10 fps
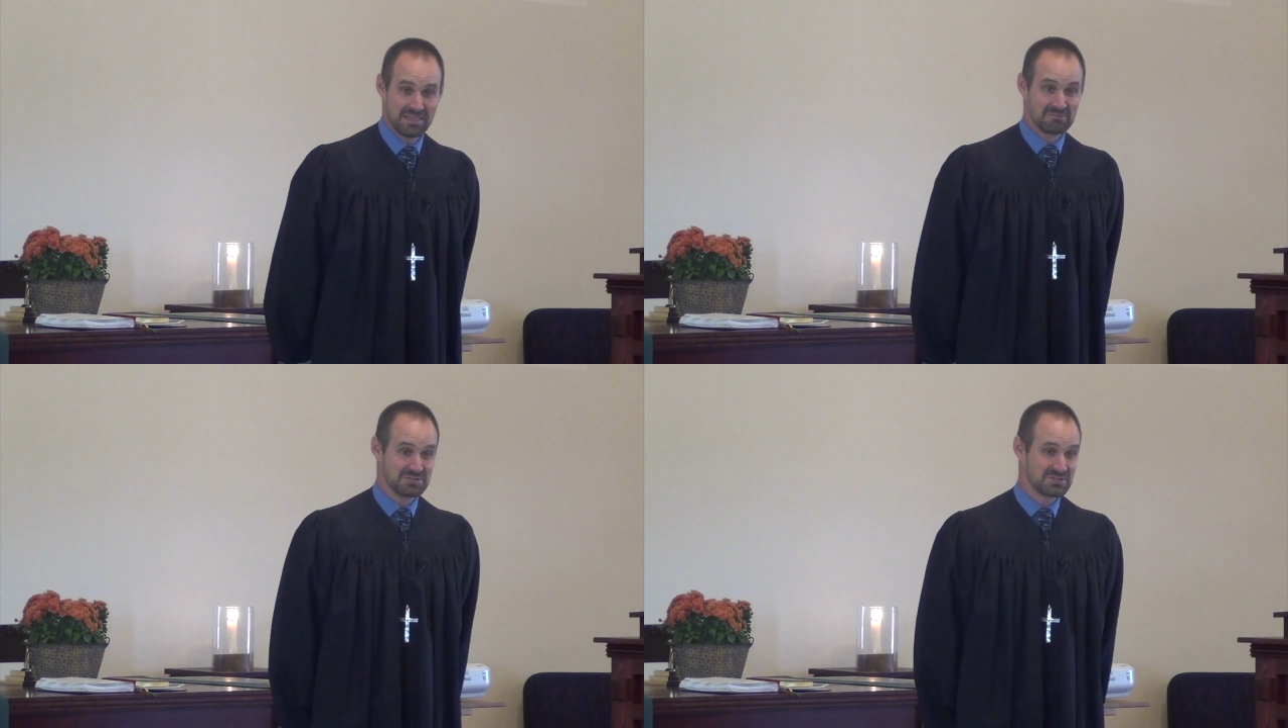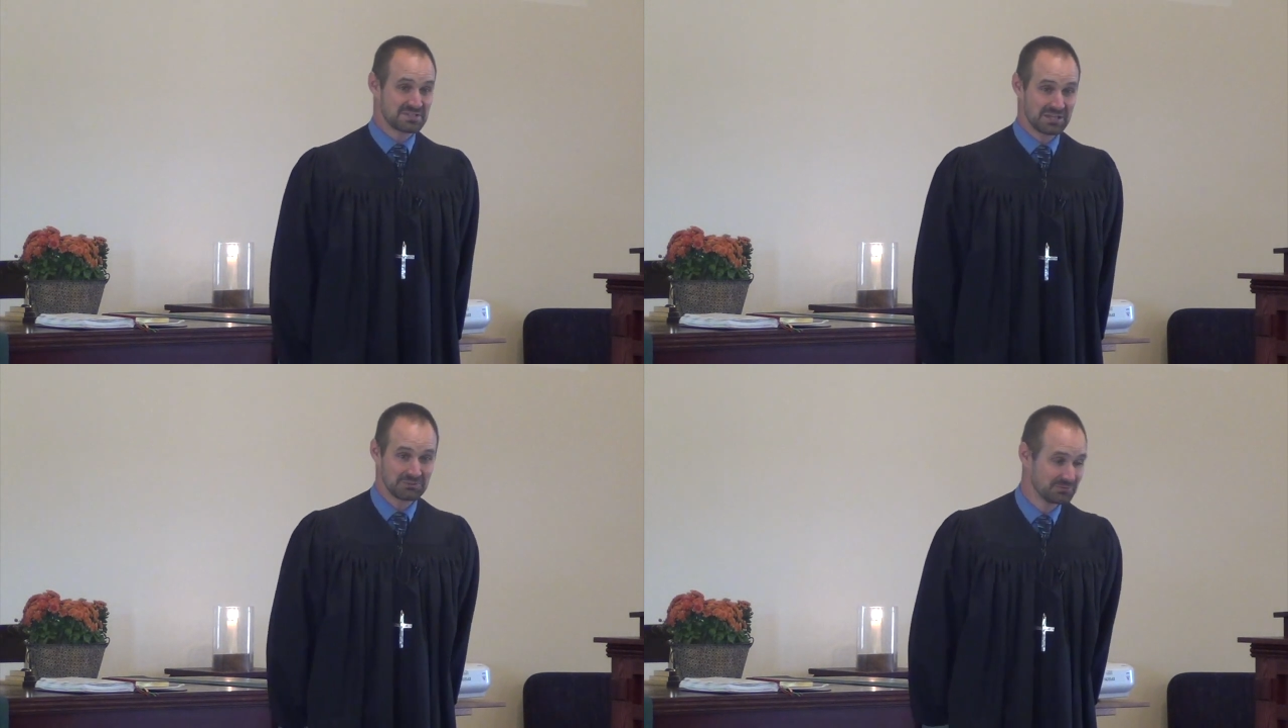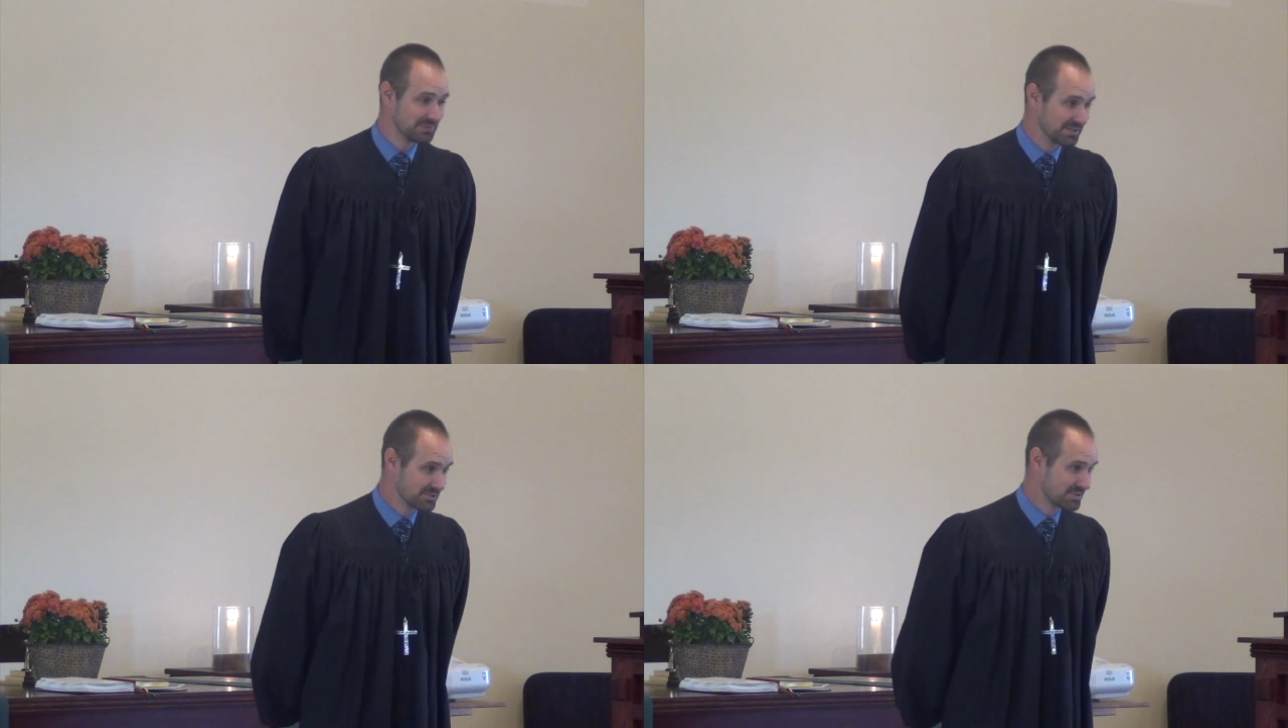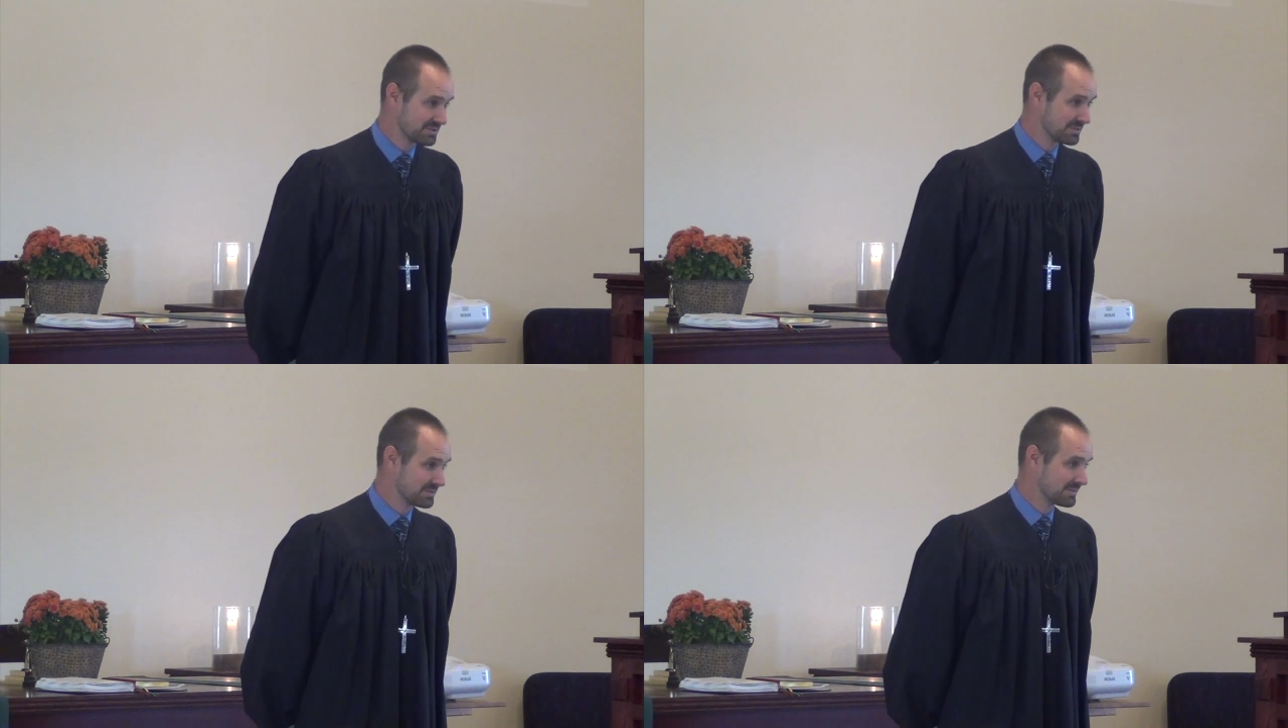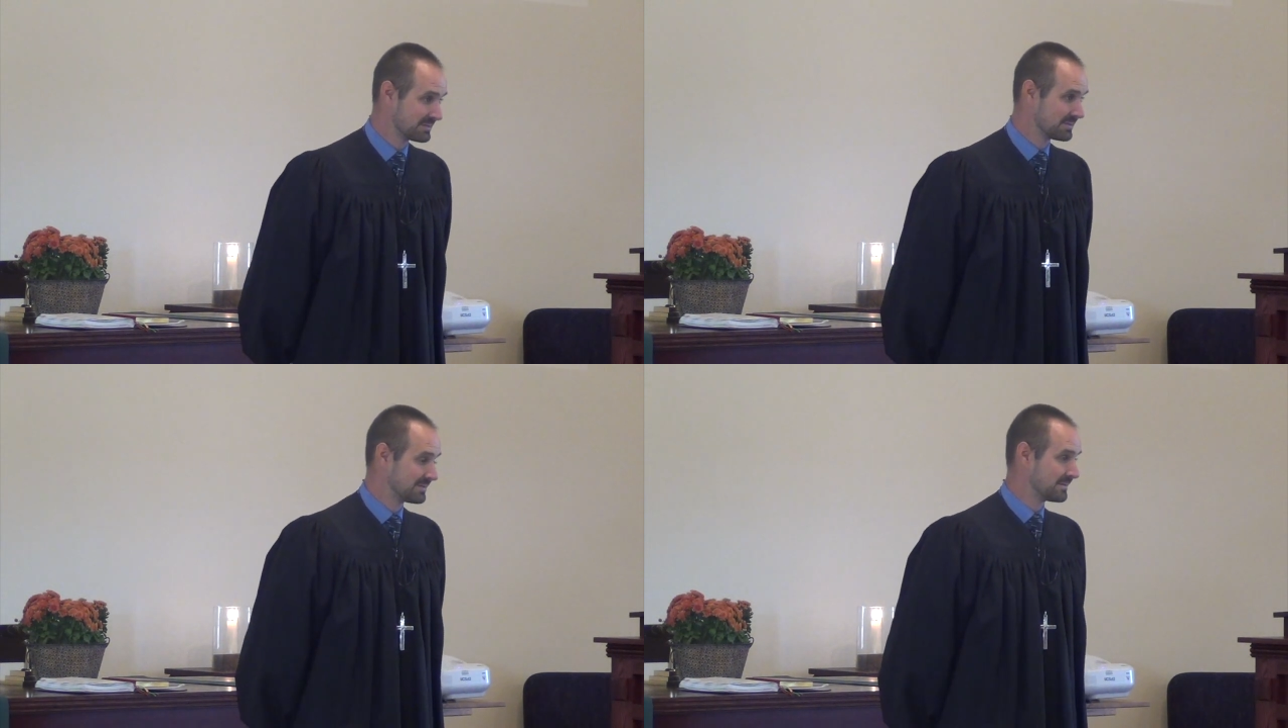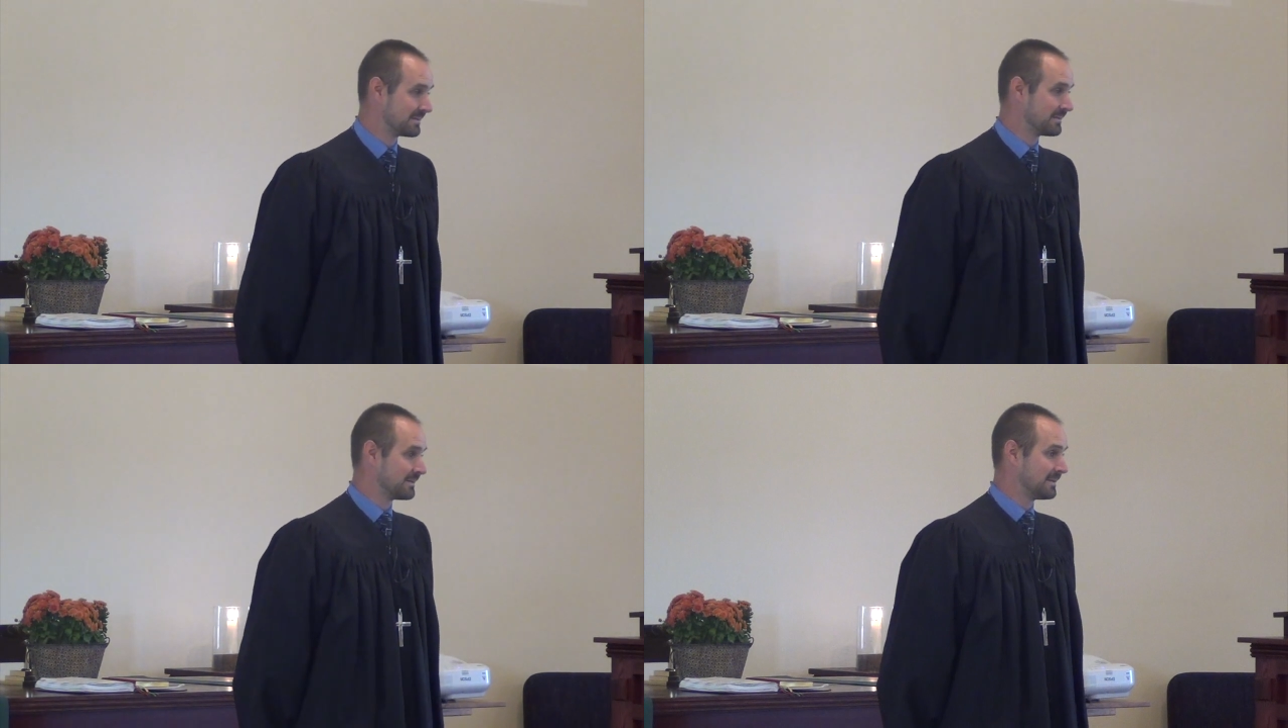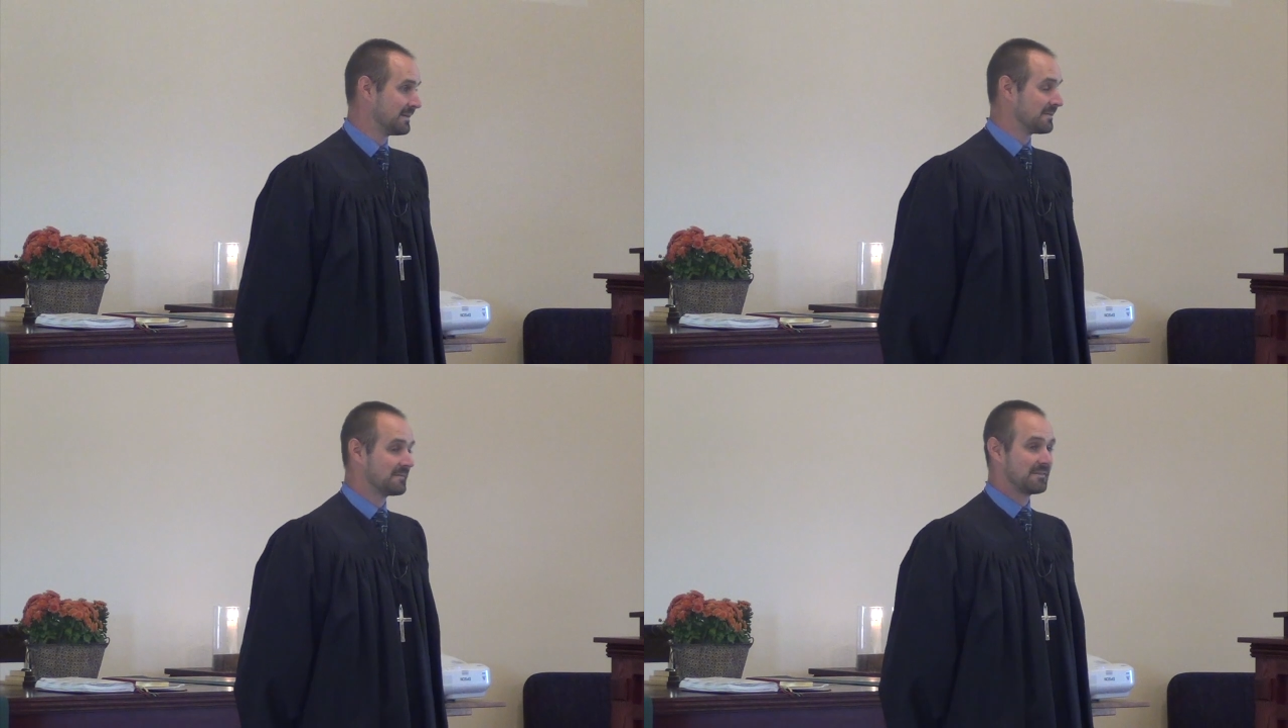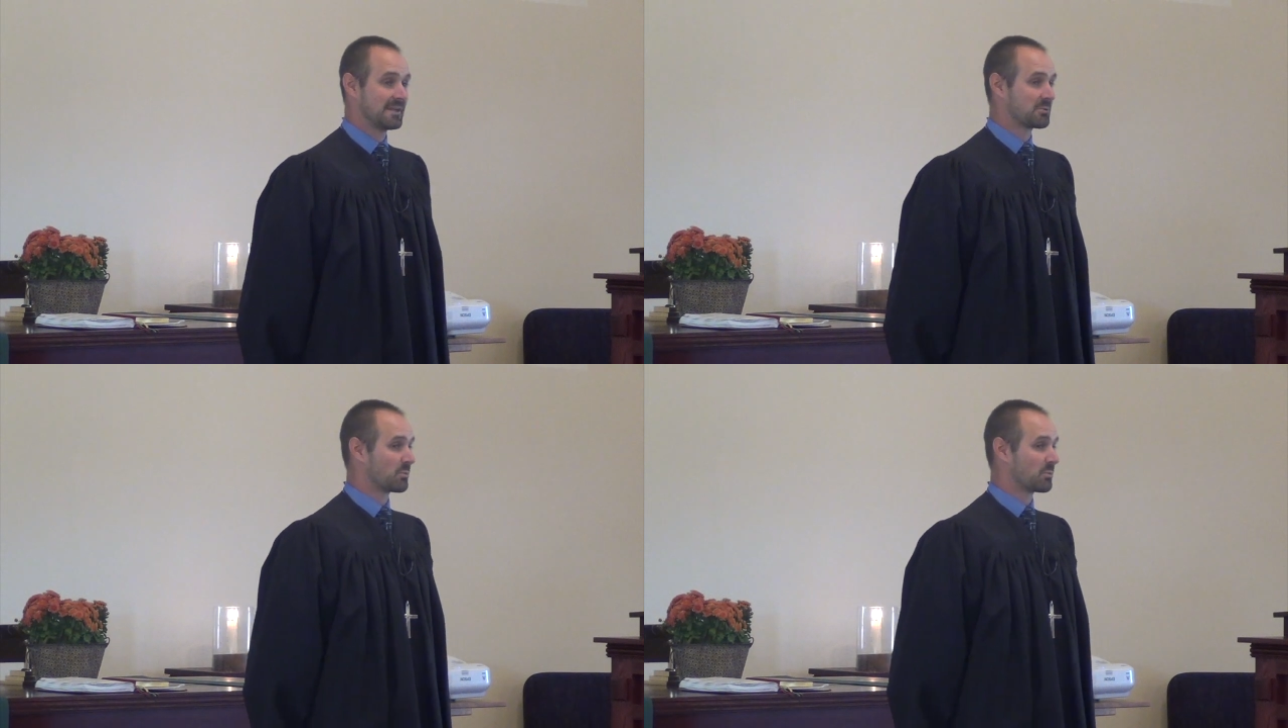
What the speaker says: They were selfish. They